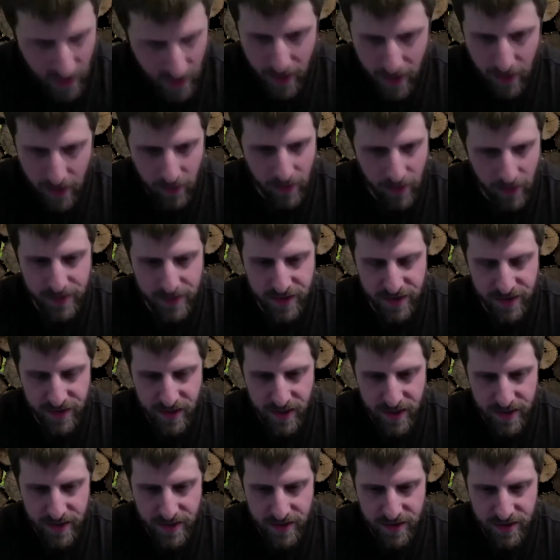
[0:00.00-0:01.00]

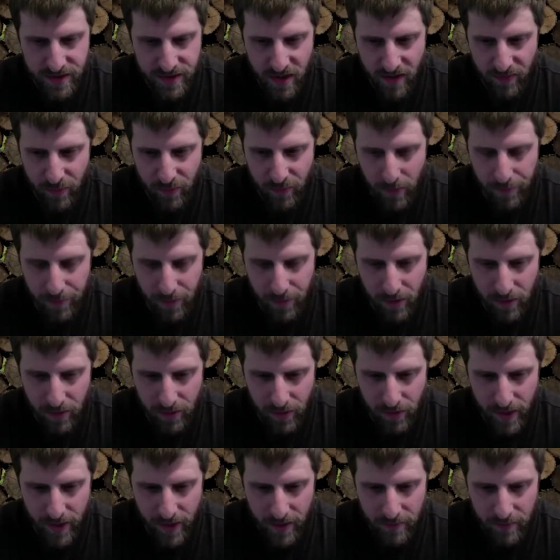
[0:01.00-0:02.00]
It's a software
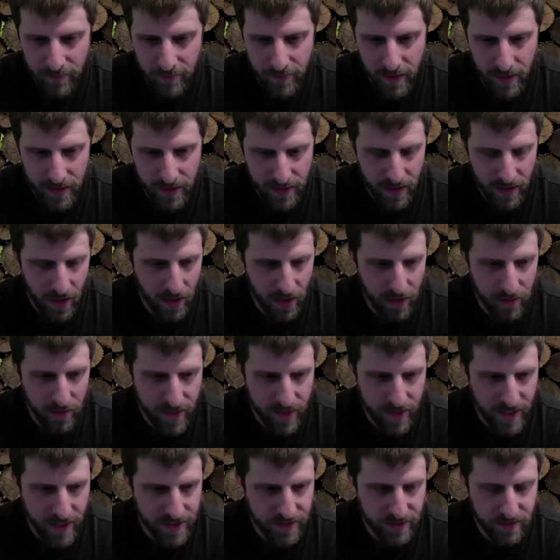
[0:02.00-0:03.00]
program,
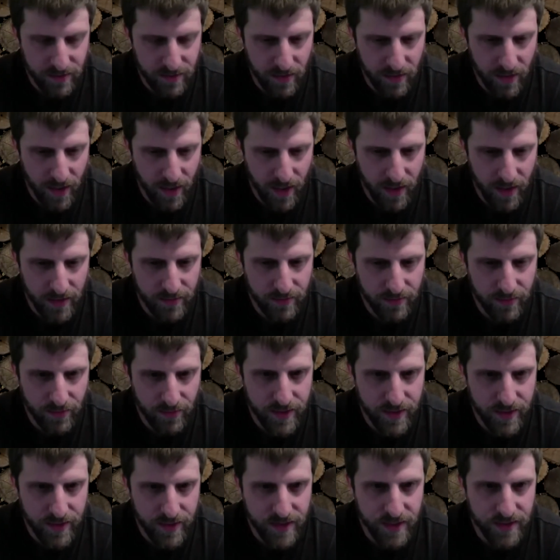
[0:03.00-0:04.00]
Autodesk
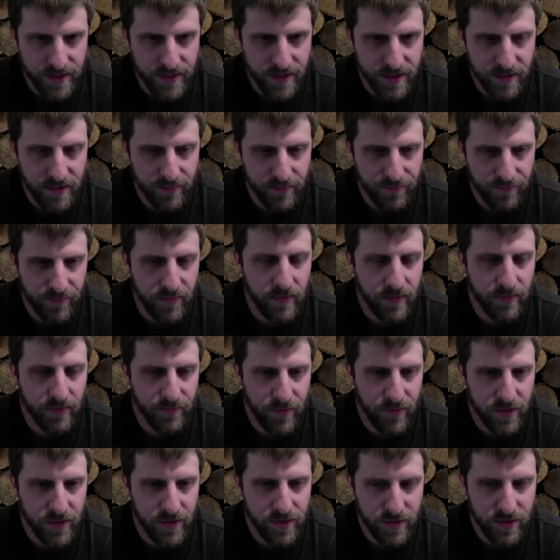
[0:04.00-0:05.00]
360
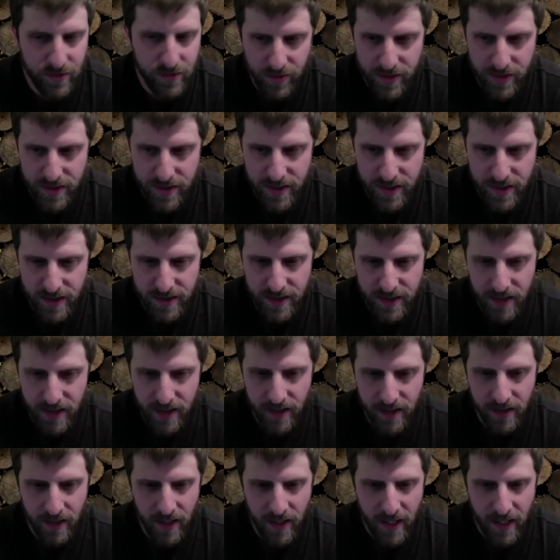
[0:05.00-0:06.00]
Fusion
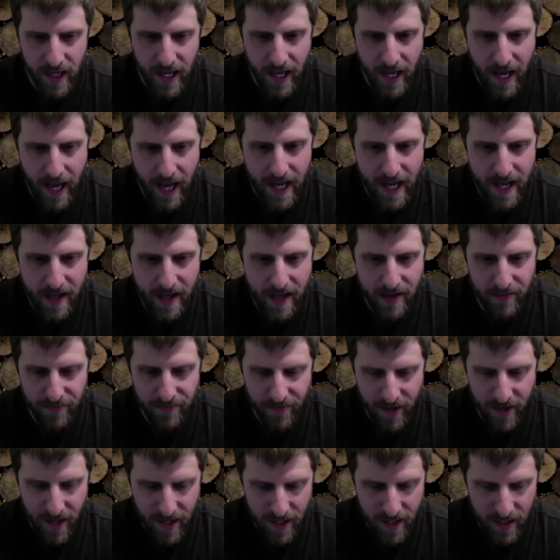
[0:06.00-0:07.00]
360. I have
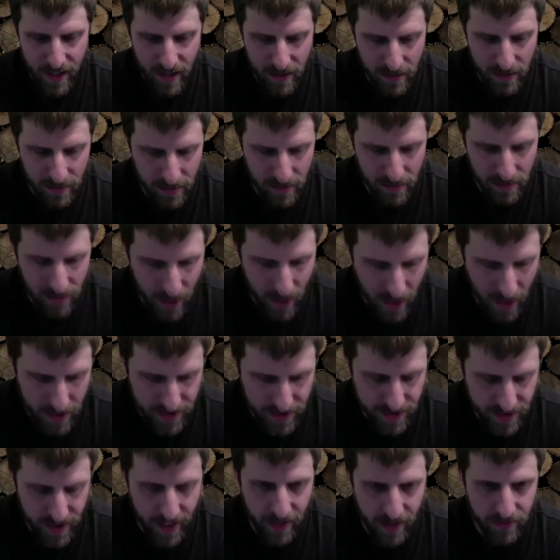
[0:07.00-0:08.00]
a
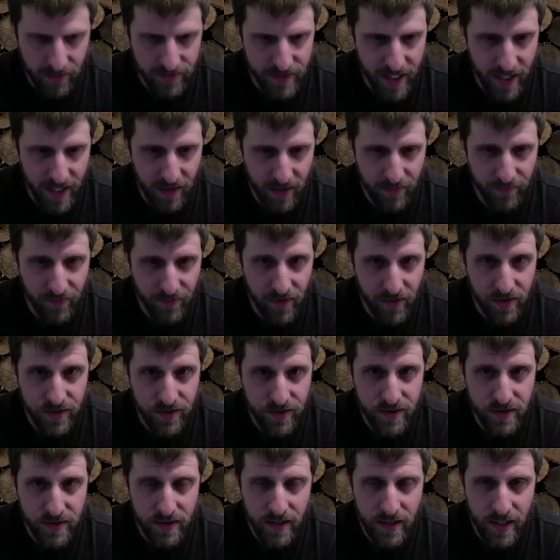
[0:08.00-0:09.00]
scaled down
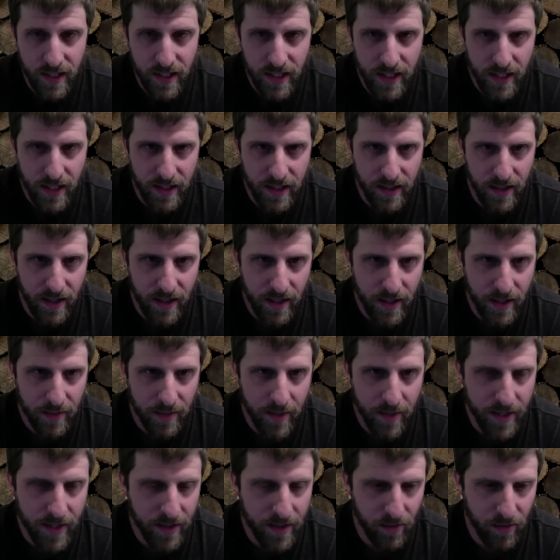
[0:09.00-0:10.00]
version.
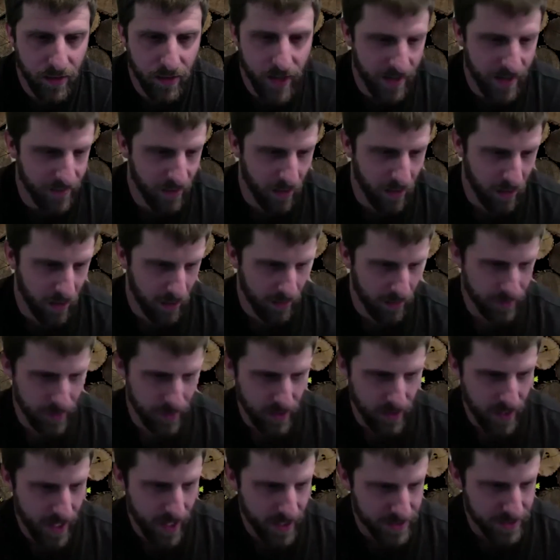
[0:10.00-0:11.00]
I don't have all
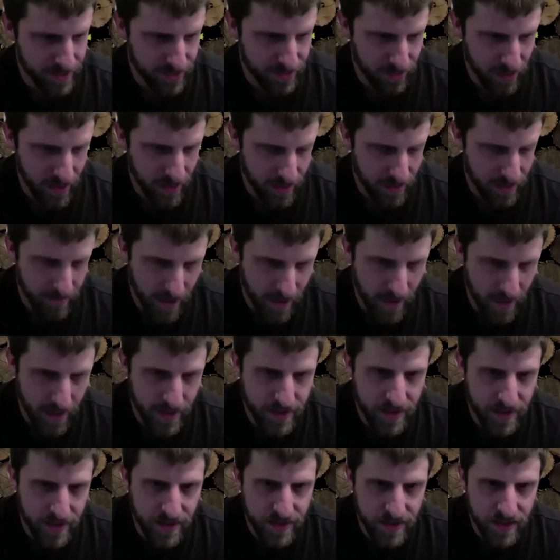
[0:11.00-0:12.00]
the extra
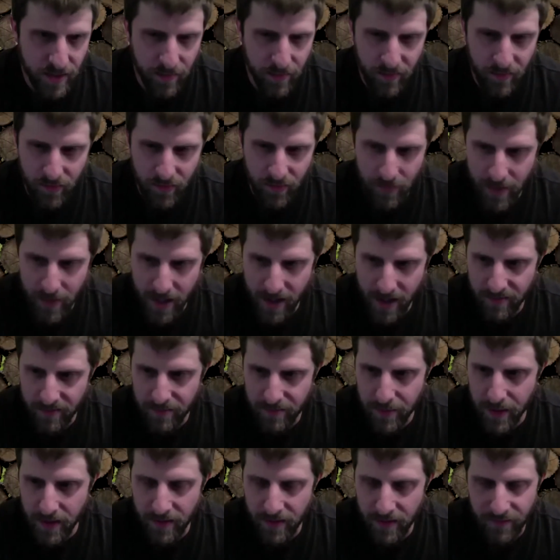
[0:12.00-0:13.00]
amenities that some of them have,
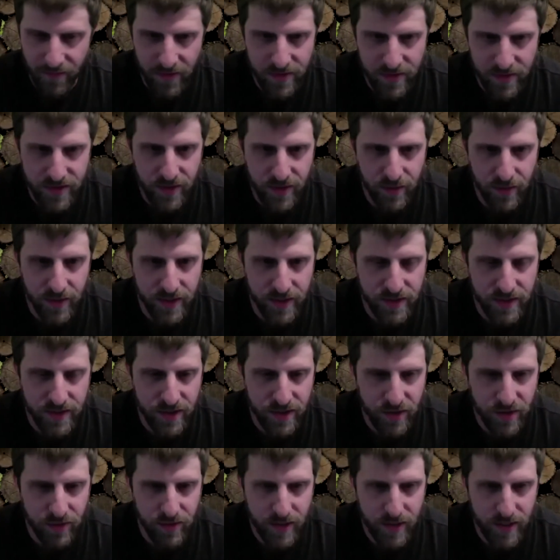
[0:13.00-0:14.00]
but for doing
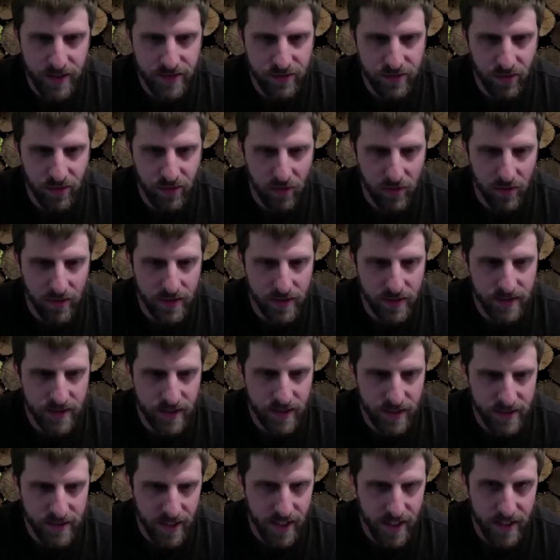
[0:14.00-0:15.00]
2D drawings,
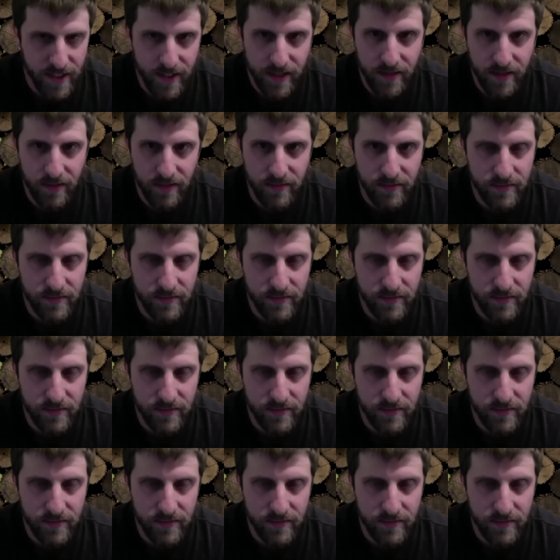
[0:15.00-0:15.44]
it's ideal.